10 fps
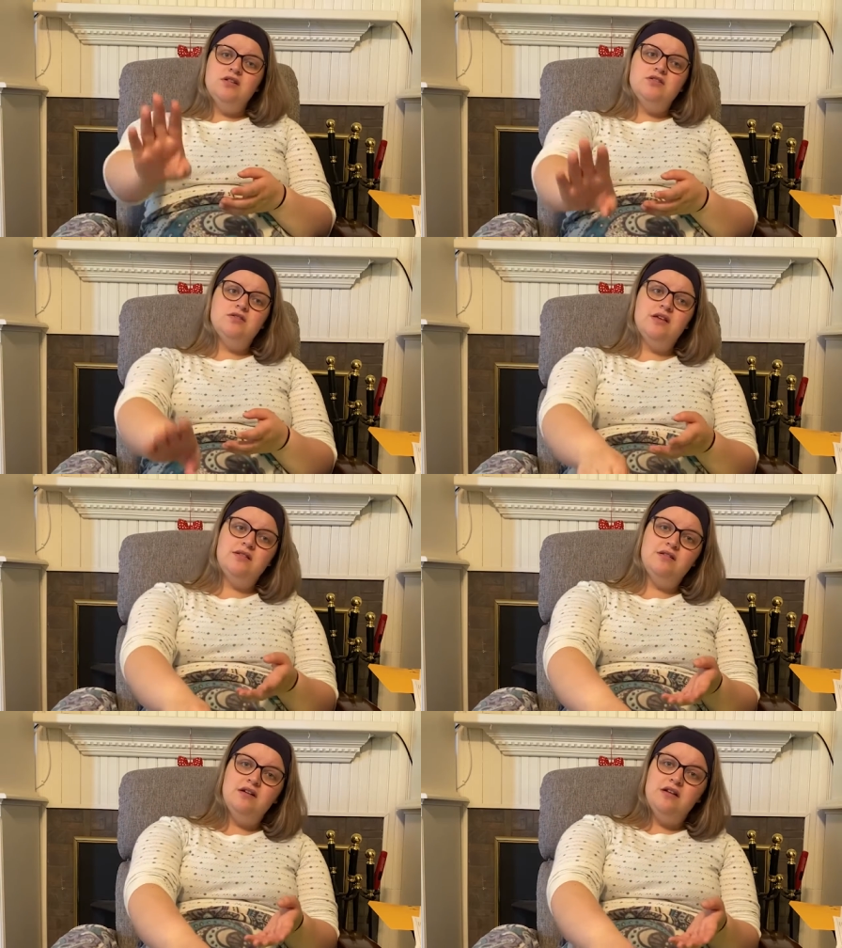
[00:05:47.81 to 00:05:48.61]
So
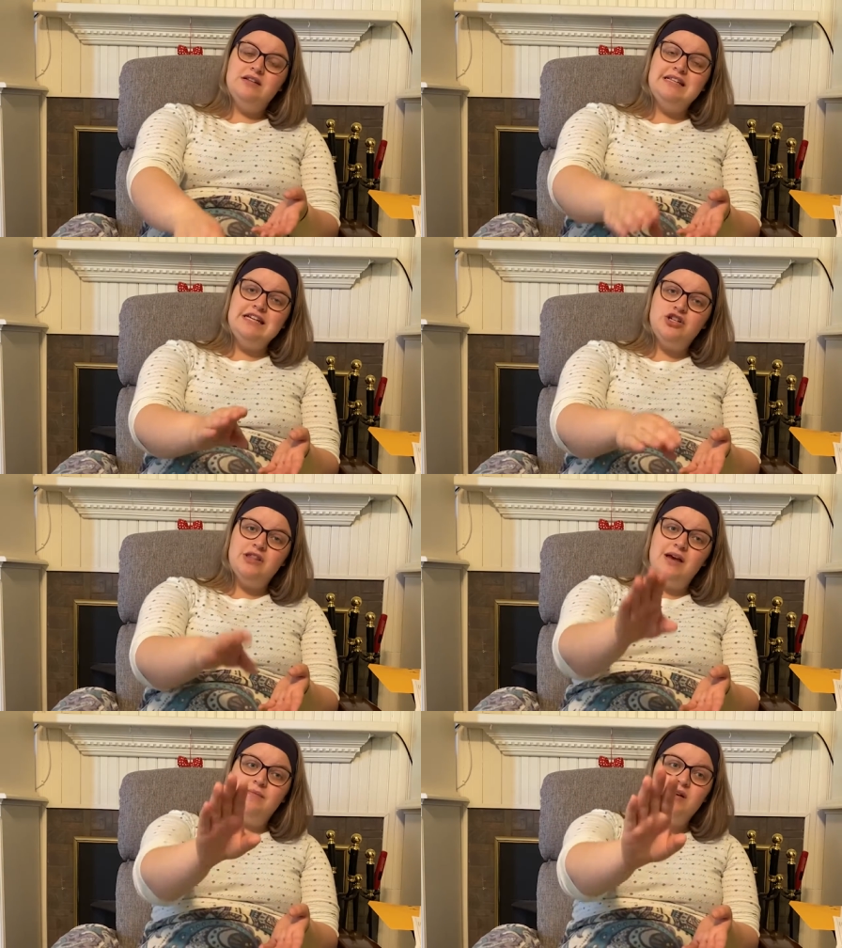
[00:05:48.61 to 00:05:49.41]
then teach
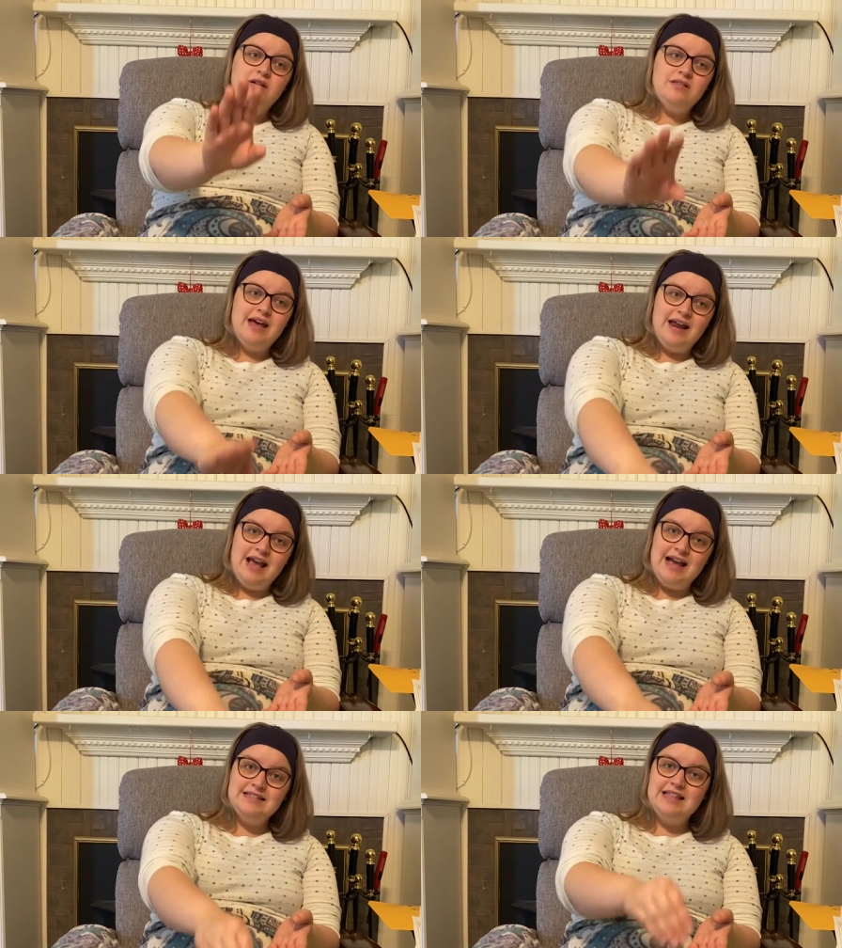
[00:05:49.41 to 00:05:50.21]
them that
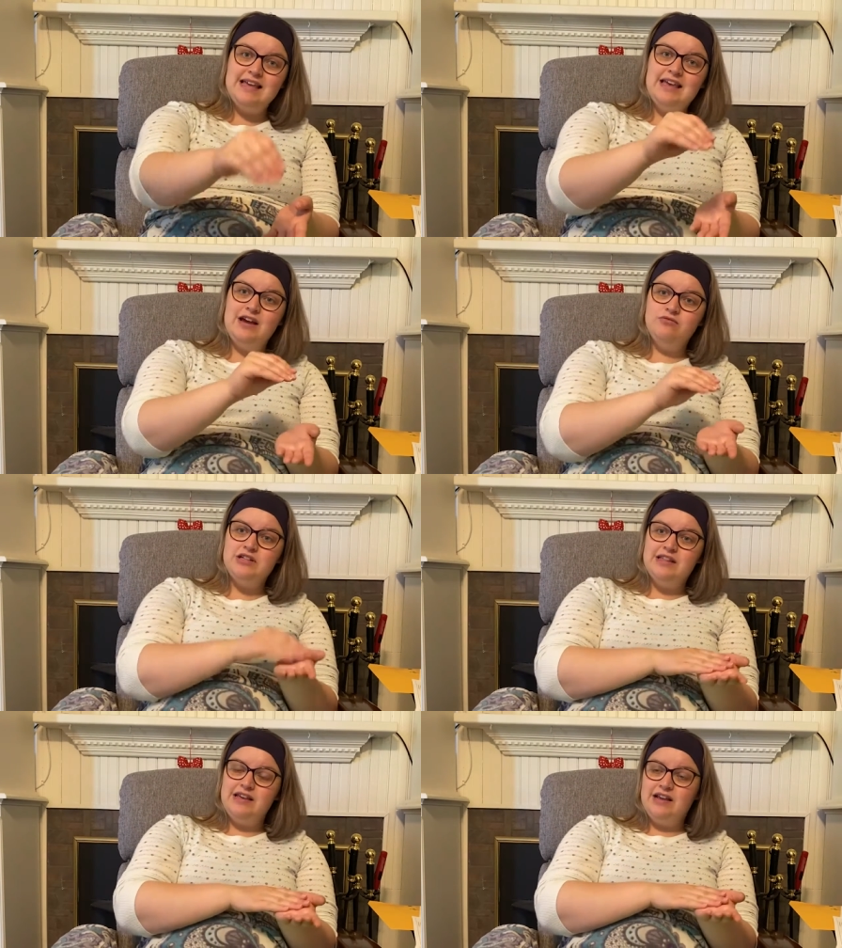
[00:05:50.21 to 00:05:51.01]
as they
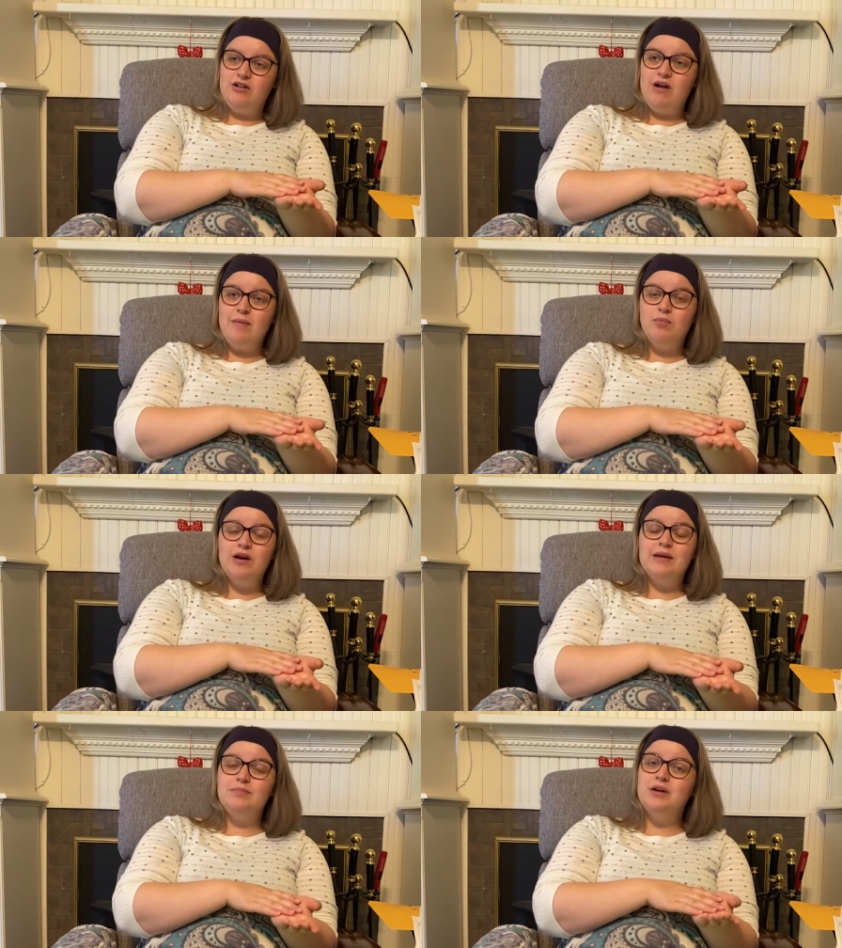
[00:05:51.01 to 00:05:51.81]
count, they can grab
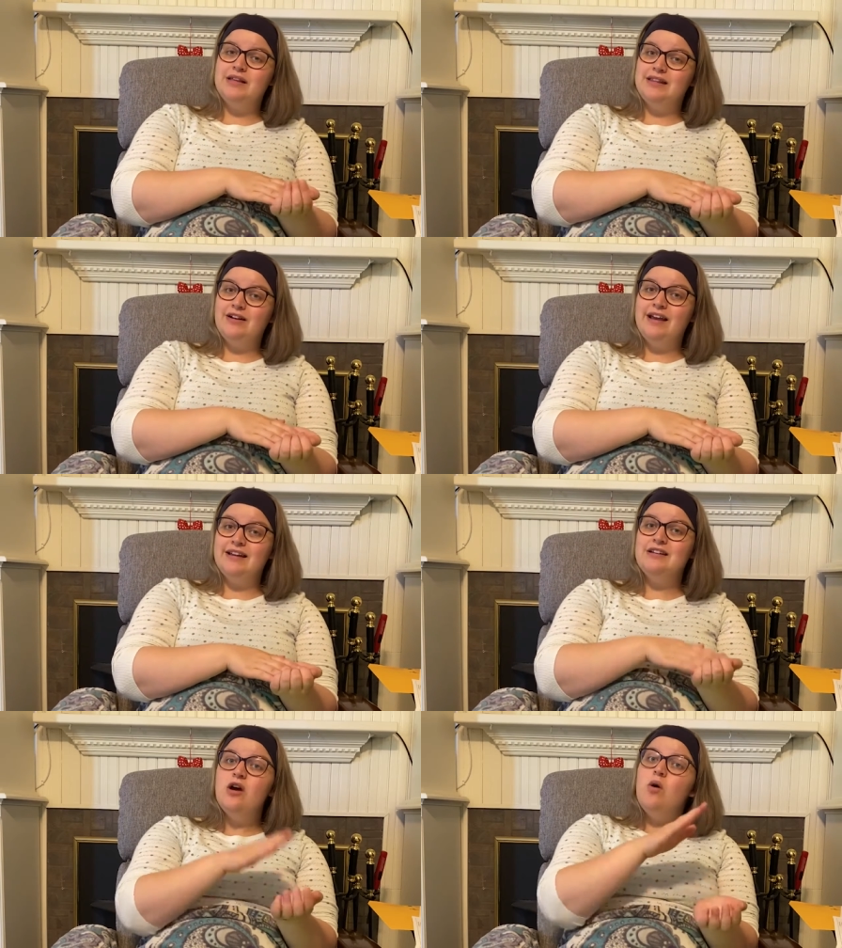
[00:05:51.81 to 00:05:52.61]
one and put it in their hand.